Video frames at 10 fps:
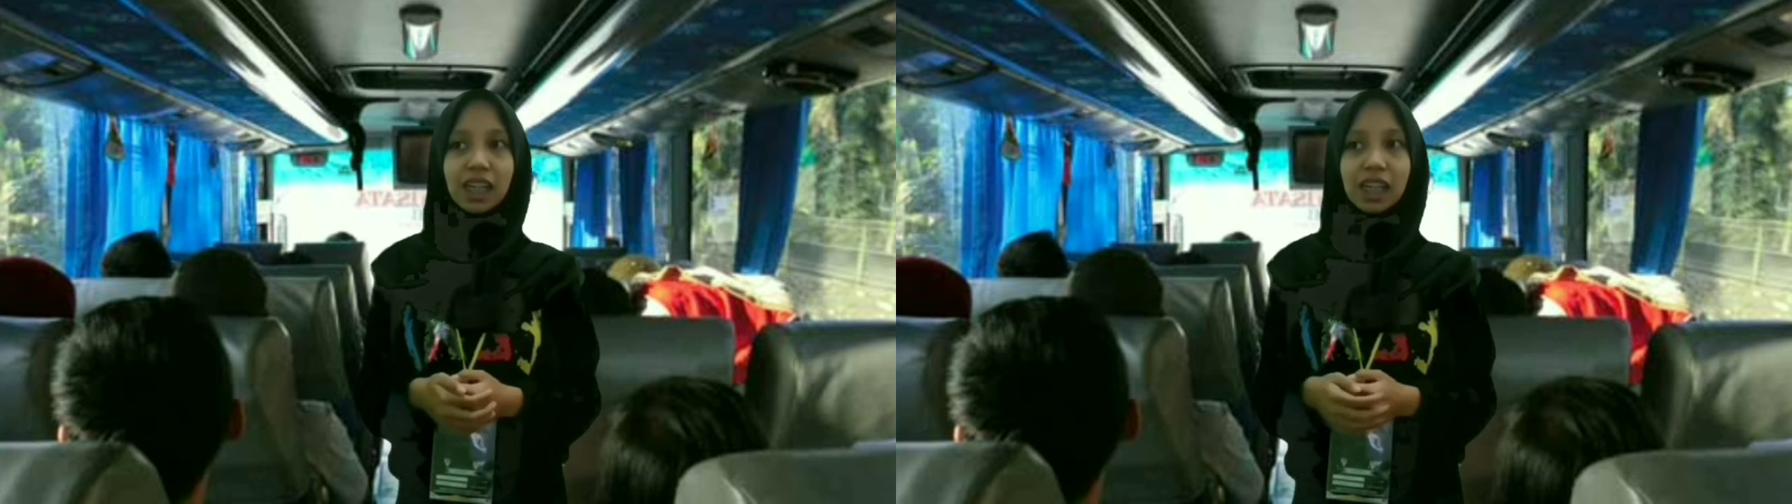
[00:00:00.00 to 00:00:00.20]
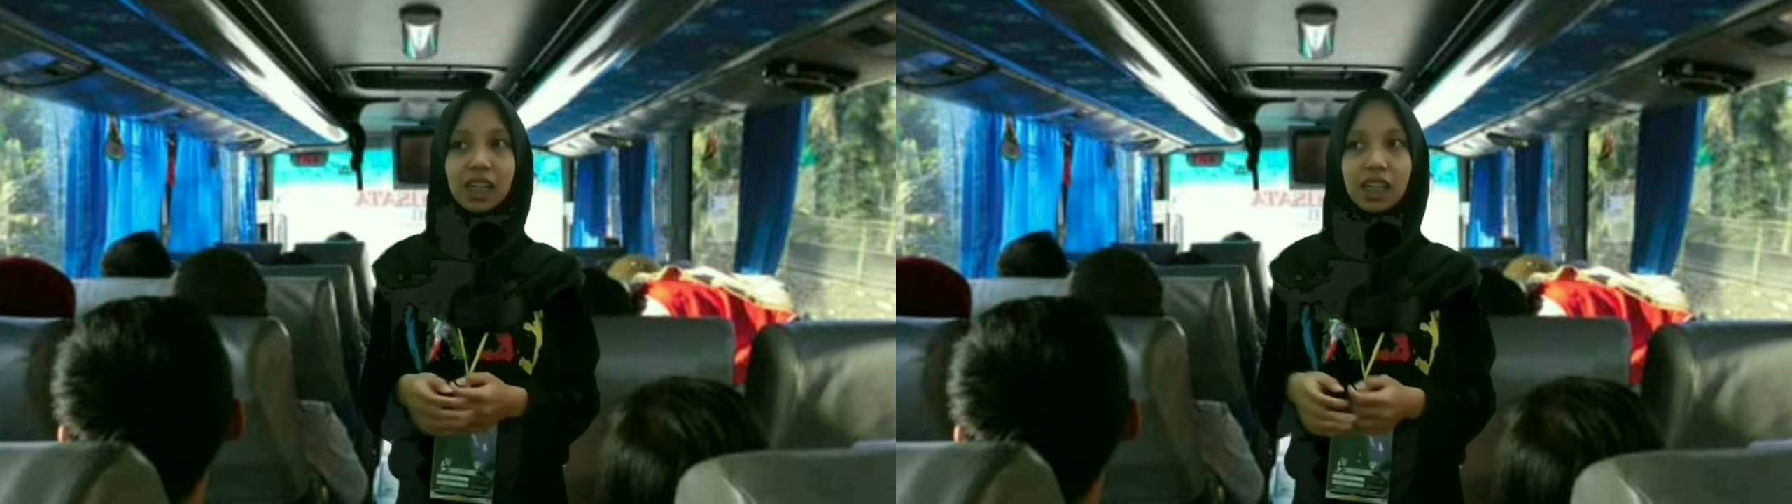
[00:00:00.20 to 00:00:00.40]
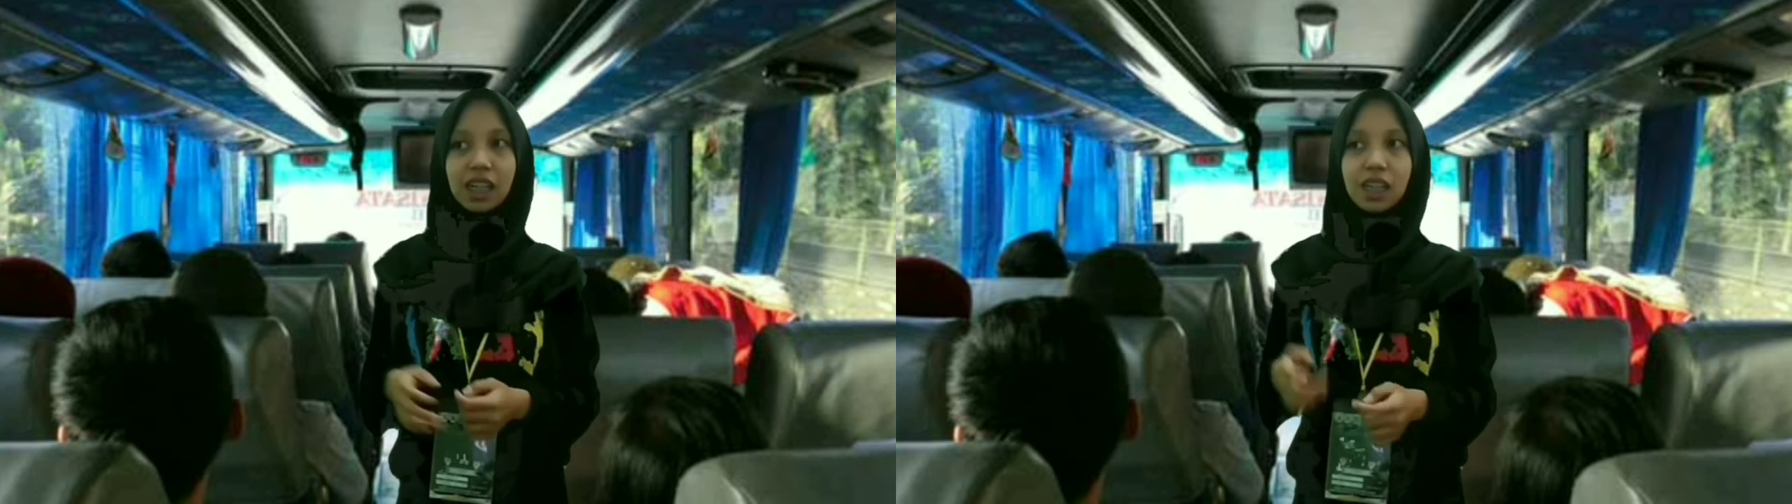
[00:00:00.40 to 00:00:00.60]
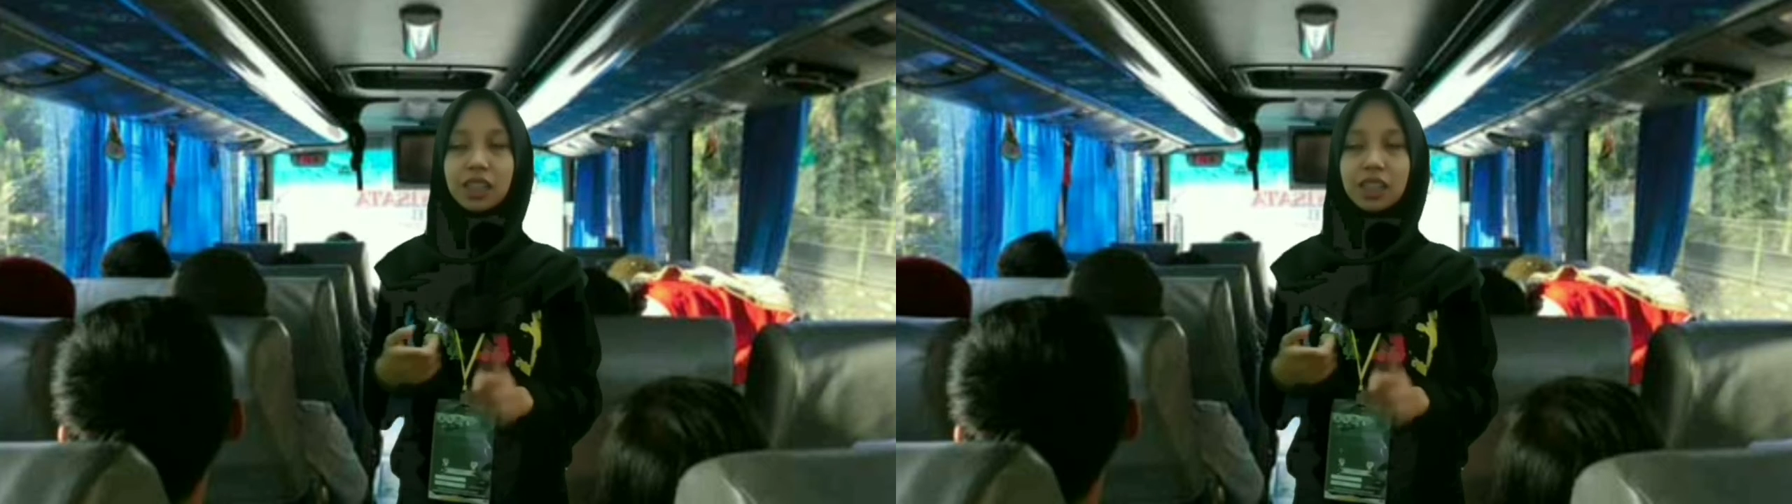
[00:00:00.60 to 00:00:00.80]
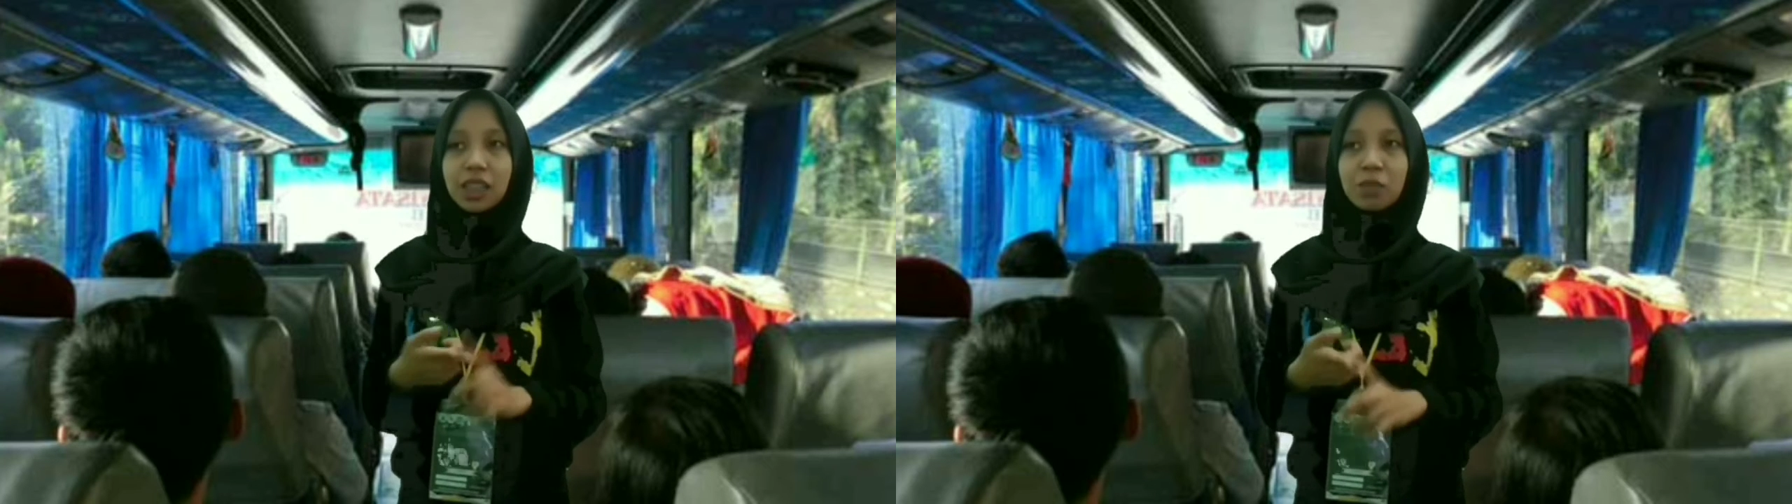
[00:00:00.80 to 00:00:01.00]

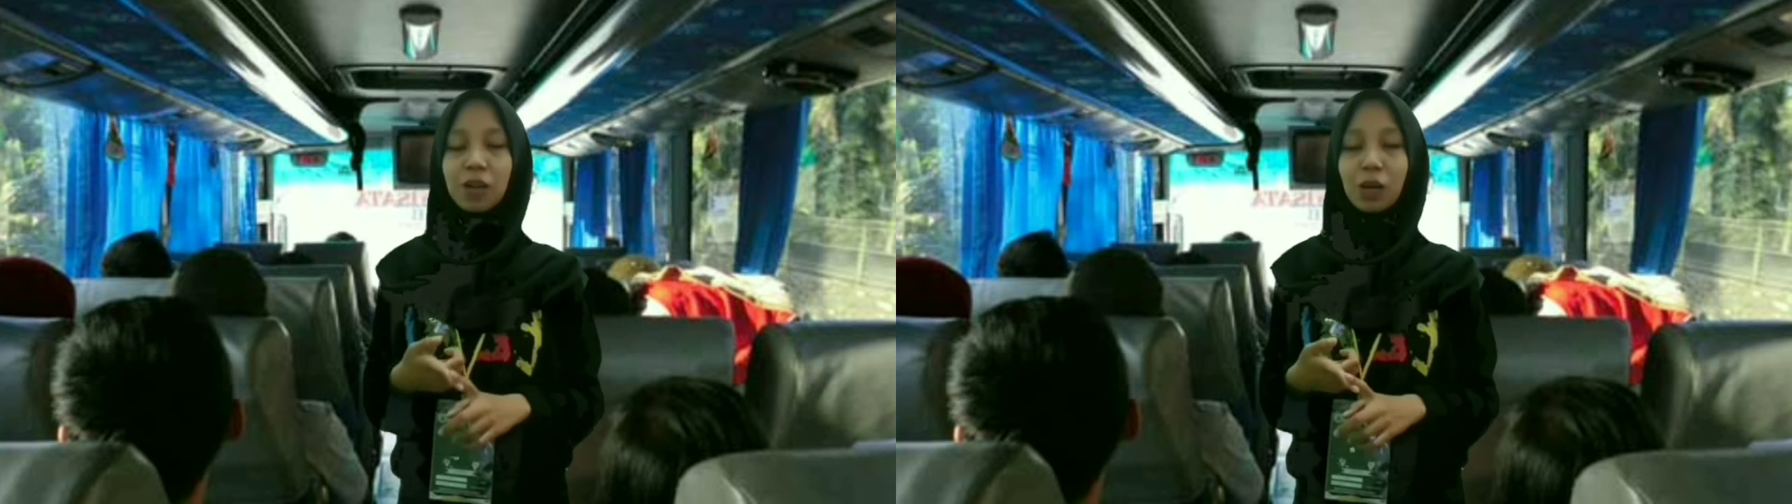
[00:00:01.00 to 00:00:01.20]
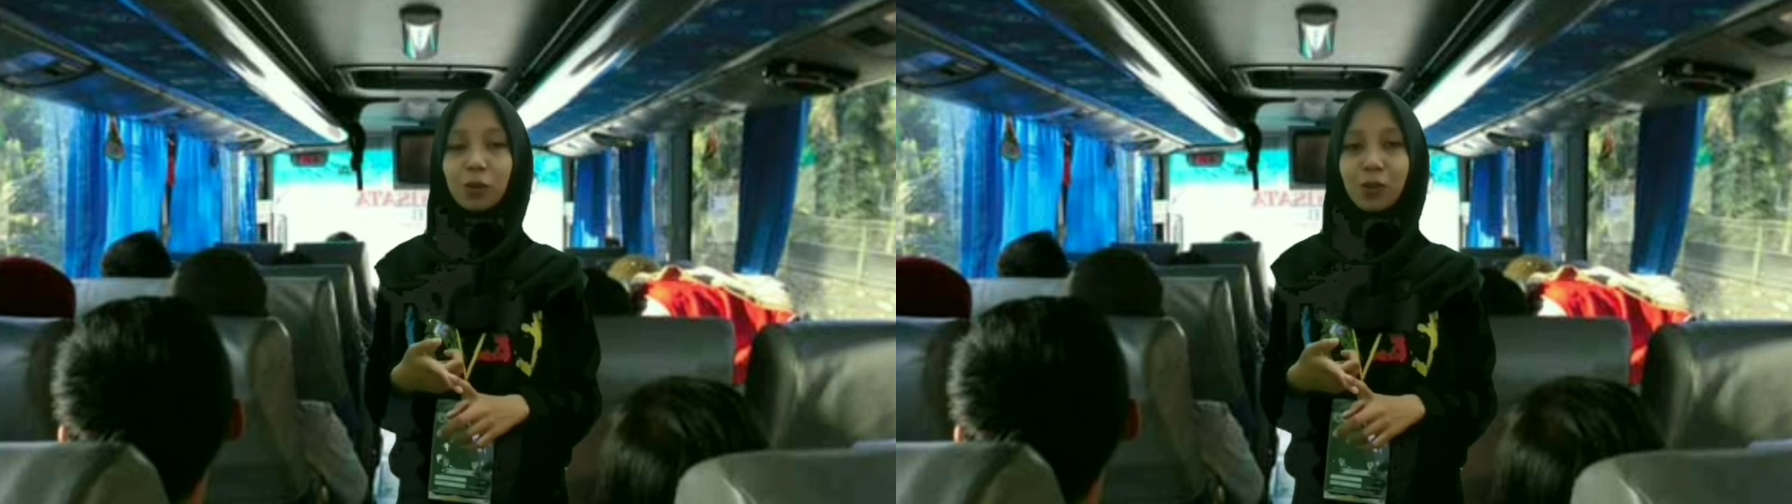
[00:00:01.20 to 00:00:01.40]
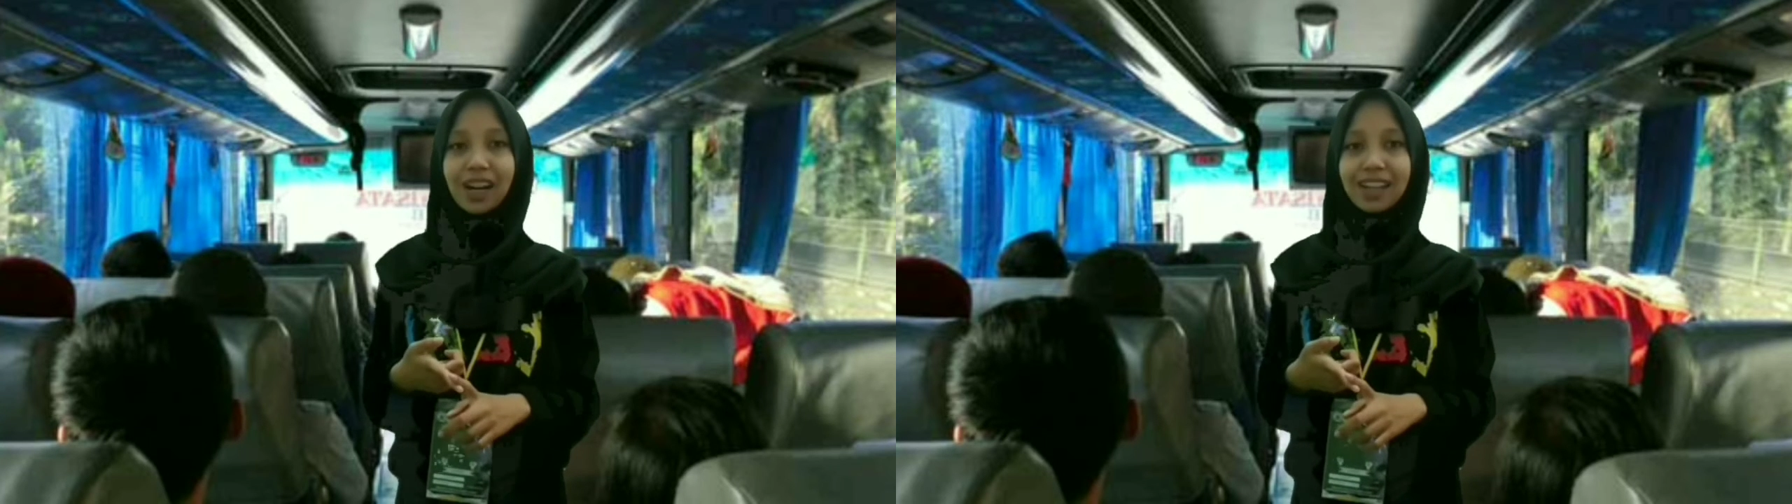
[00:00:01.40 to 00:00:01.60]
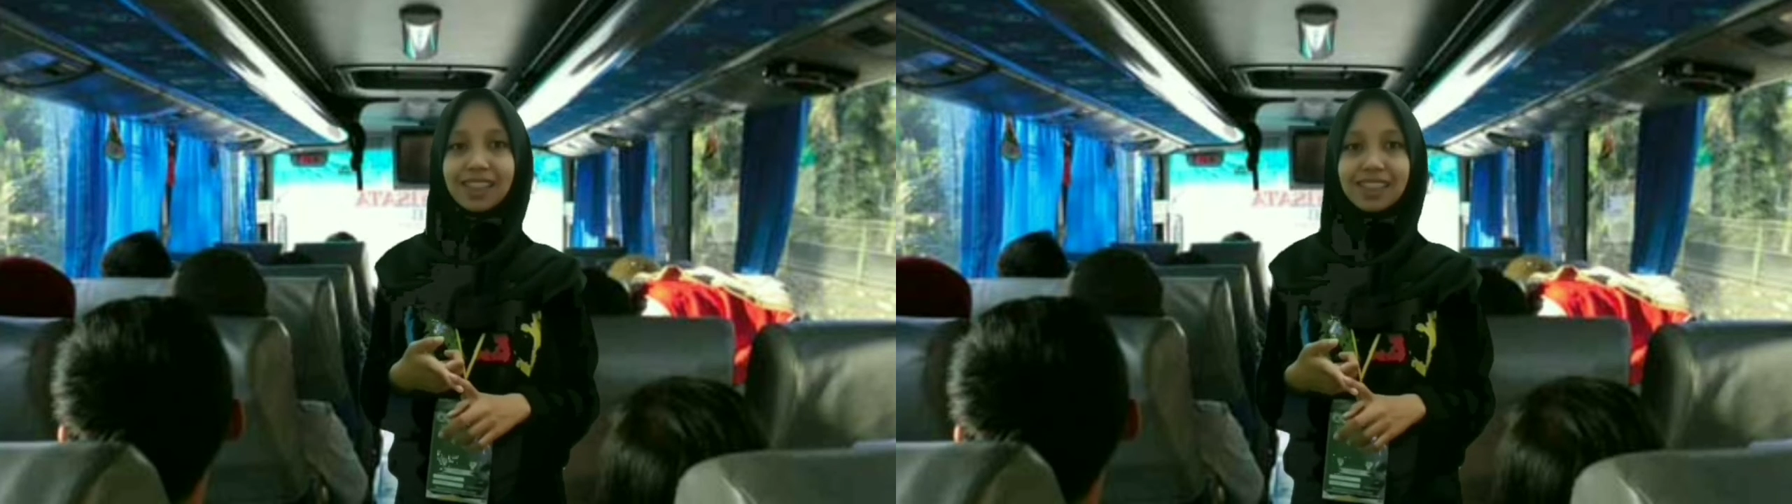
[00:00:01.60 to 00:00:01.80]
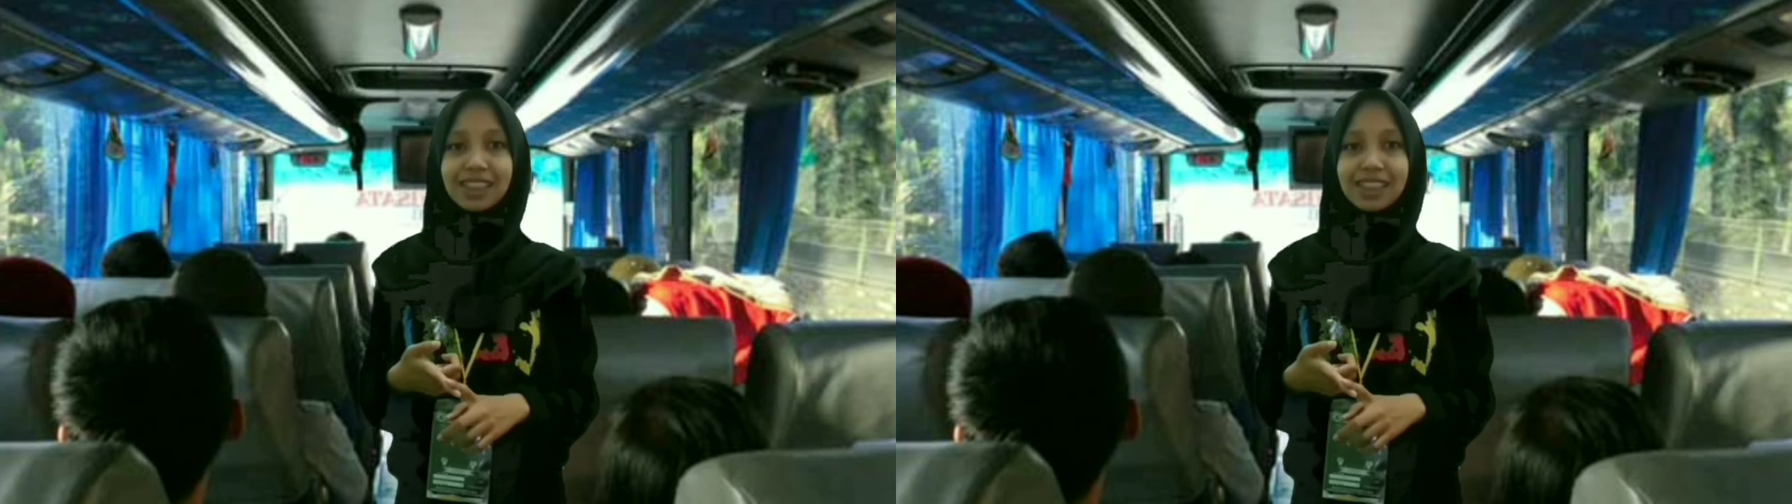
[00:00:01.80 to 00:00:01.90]
Jatim Pakuan,